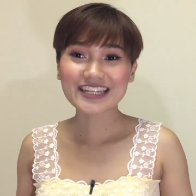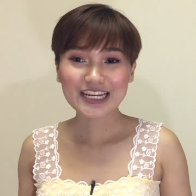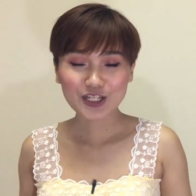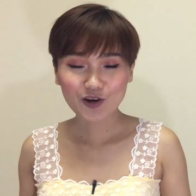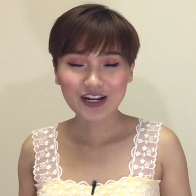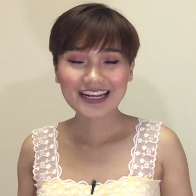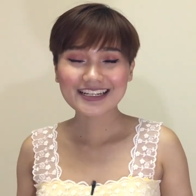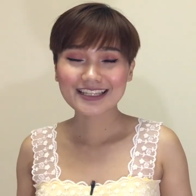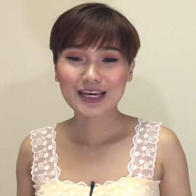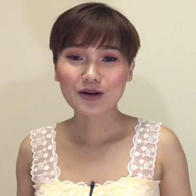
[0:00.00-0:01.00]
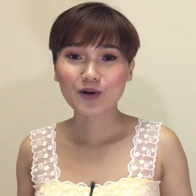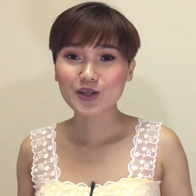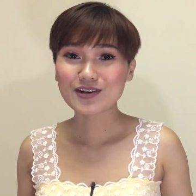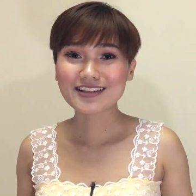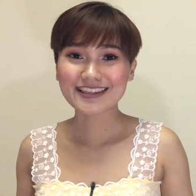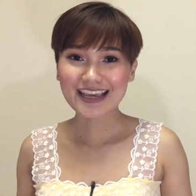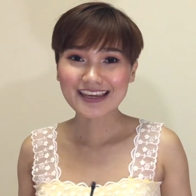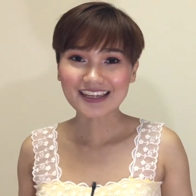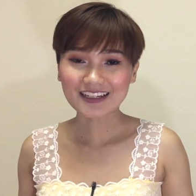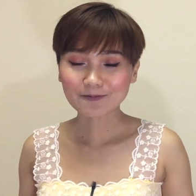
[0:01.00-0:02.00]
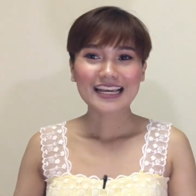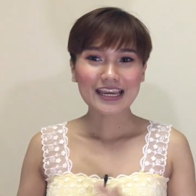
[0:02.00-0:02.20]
they don't understand what you are saying